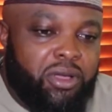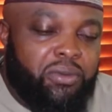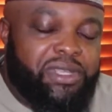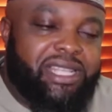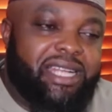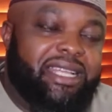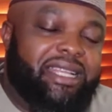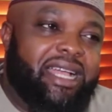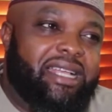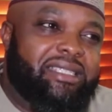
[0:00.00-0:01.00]
We
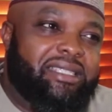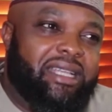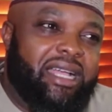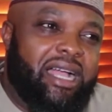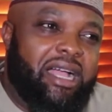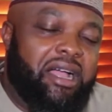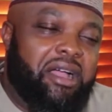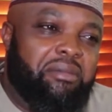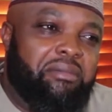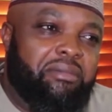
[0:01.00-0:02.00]
started as
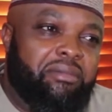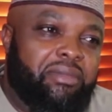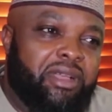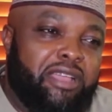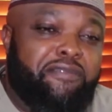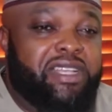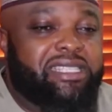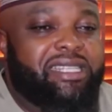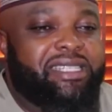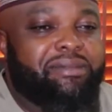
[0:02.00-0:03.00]
a
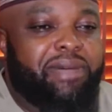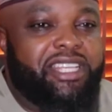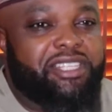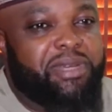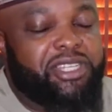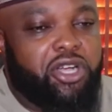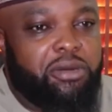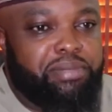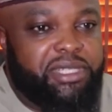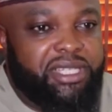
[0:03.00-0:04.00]
facility management
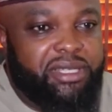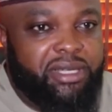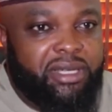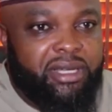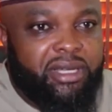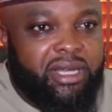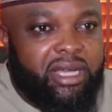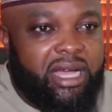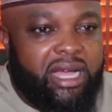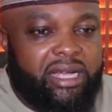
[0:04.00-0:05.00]
company,
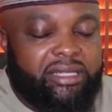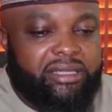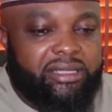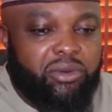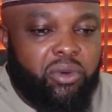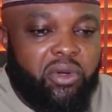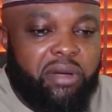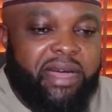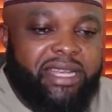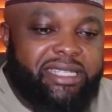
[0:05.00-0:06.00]
and we were
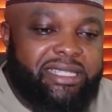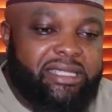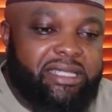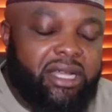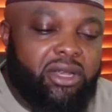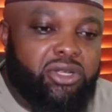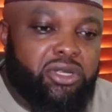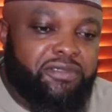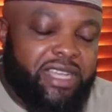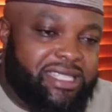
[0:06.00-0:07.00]
managing a lot
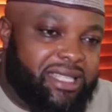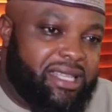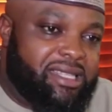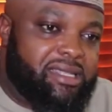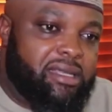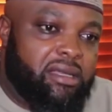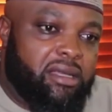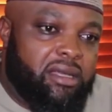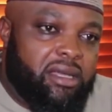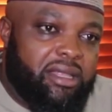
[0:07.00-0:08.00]
of estates,
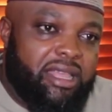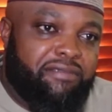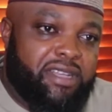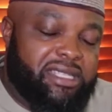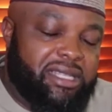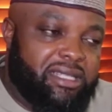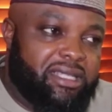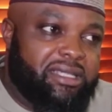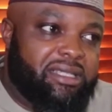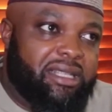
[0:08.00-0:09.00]
their
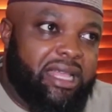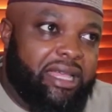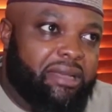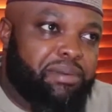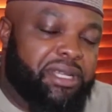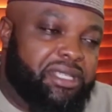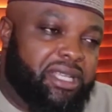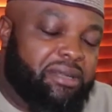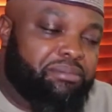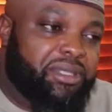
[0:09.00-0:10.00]
facilities like Prince
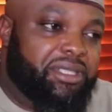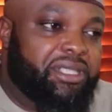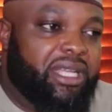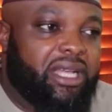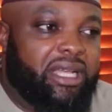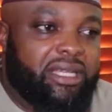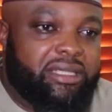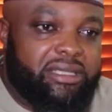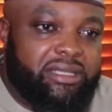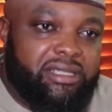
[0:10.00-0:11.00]
and
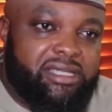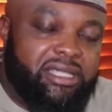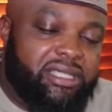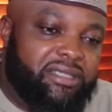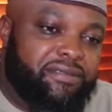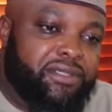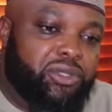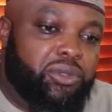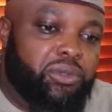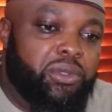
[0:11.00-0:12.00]
Princess, City
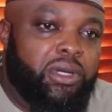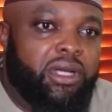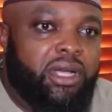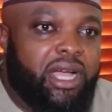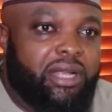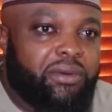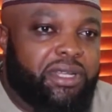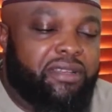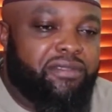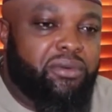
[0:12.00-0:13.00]
View, and what
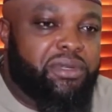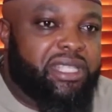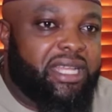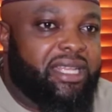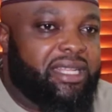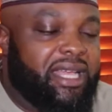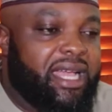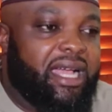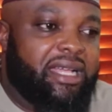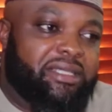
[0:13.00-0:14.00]
have you. We started
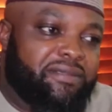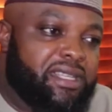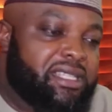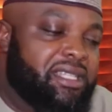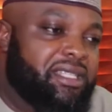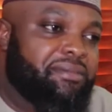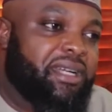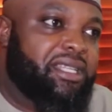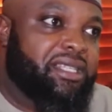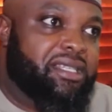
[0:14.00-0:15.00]
there as facility
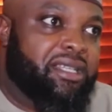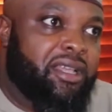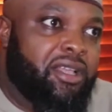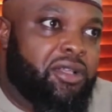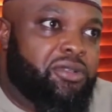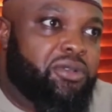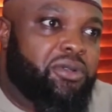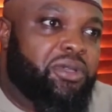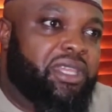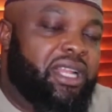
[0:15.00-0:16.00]
managers. So
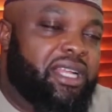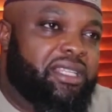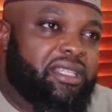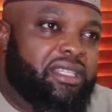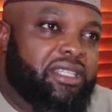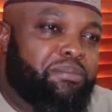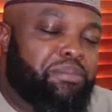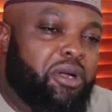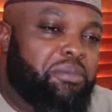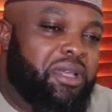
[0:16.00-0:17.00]
looking at the
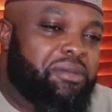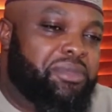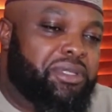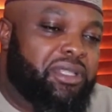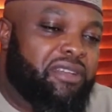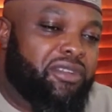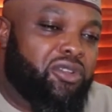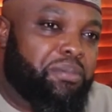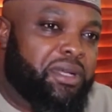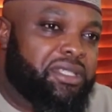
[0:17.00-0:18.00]
problems
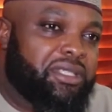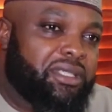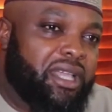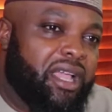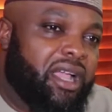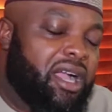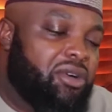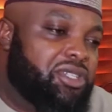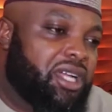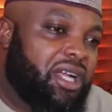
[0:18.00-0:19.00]
developers
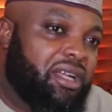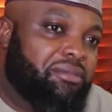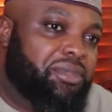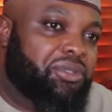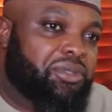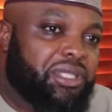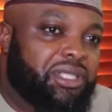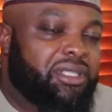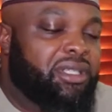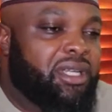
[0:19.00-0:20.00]
encounter
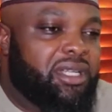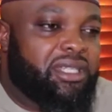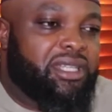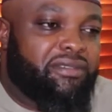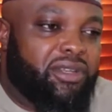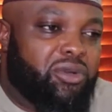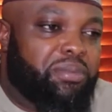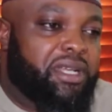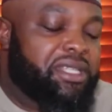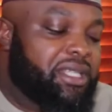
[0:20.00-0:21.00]
between the
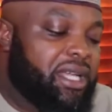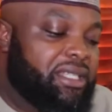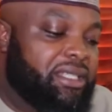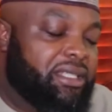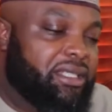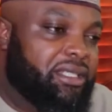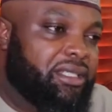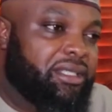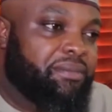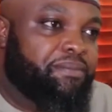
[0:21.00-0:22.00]
developers and
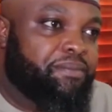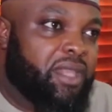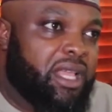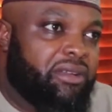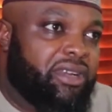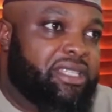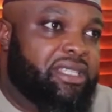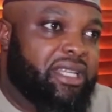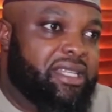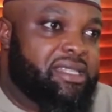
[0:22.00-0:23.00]
the
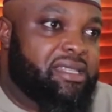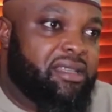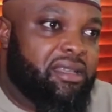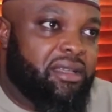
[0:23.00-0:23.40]
residents,